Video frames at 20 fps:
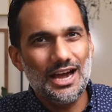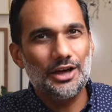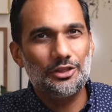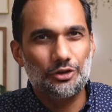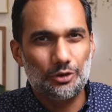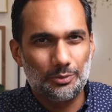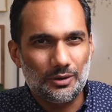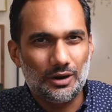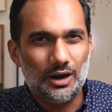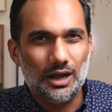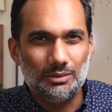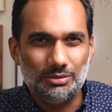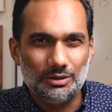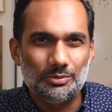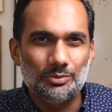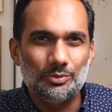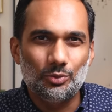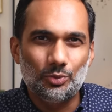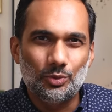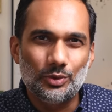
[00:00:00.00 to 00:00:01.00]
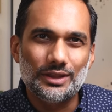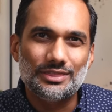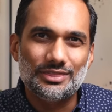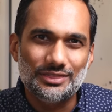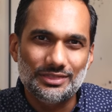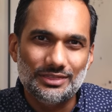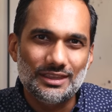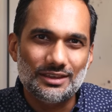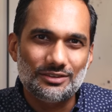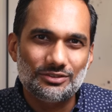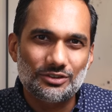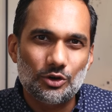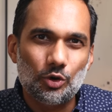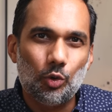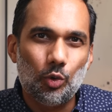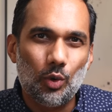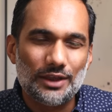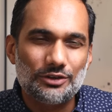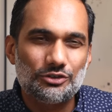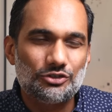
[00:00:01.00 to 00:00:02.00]
other problem with this
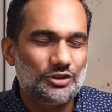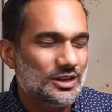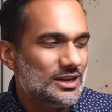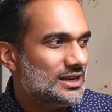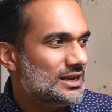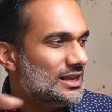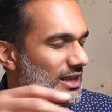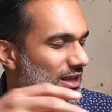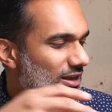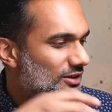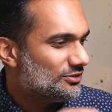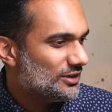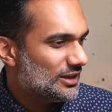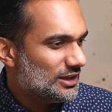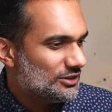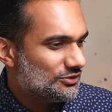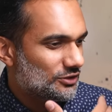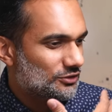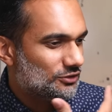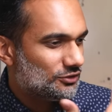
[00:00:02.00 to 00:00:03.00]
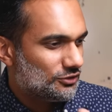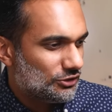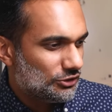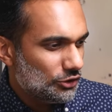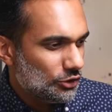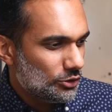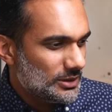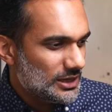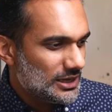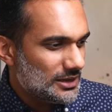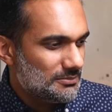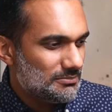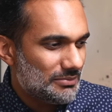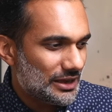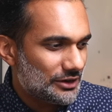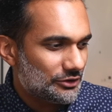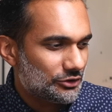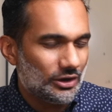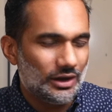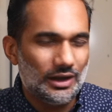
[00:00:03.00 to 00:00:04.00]
question is it's assuming
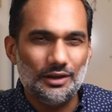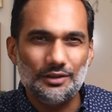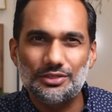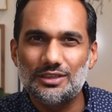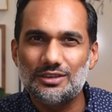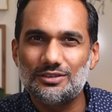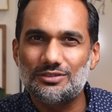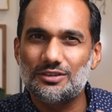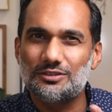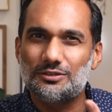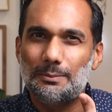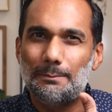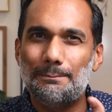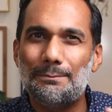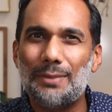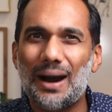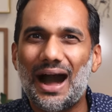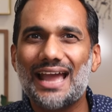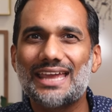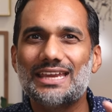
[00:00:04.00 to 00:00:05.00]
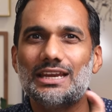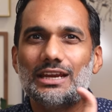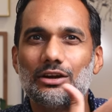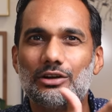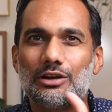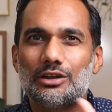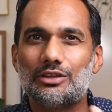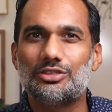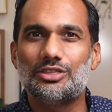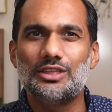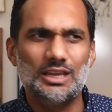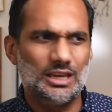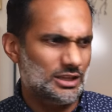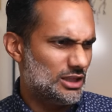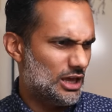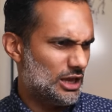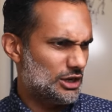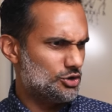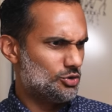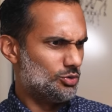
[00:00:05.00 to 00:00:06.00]
mental health is this binary thing,
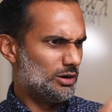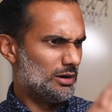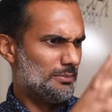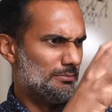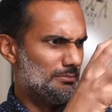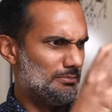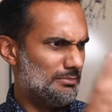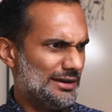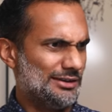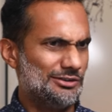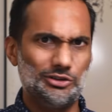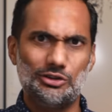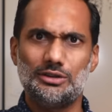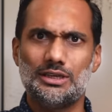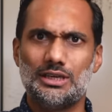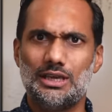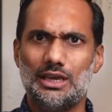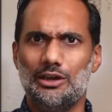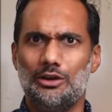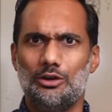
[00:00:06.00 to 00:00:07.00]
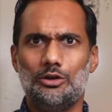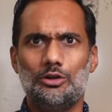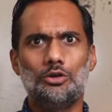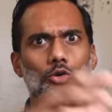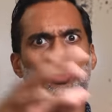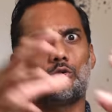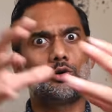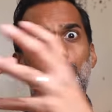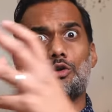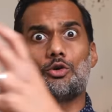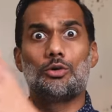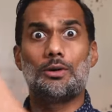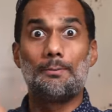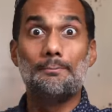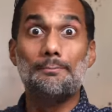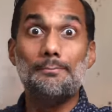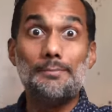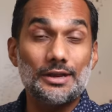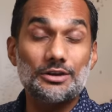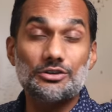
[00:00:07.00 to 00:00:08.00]
that you are mentally ill or you are
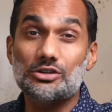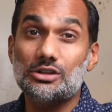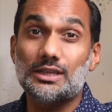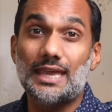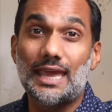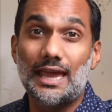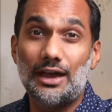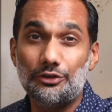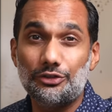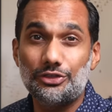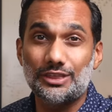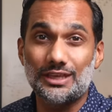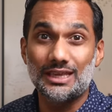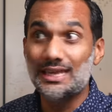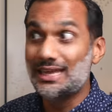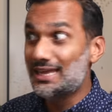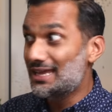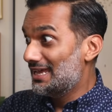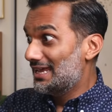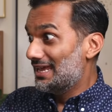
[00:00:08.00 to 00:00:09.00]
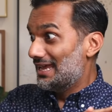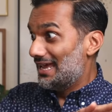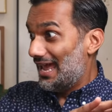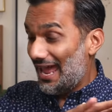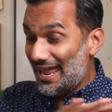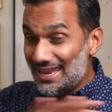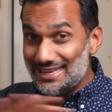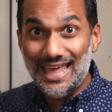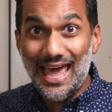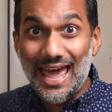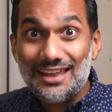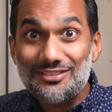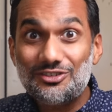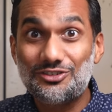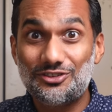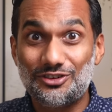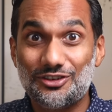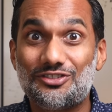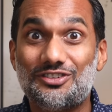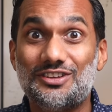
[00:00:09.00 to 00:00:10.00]
mentally healthy. And
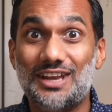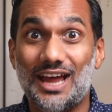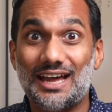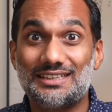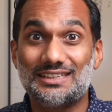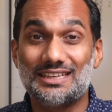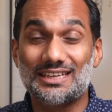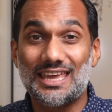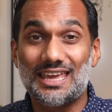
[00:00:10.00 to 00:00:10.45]
that's just not the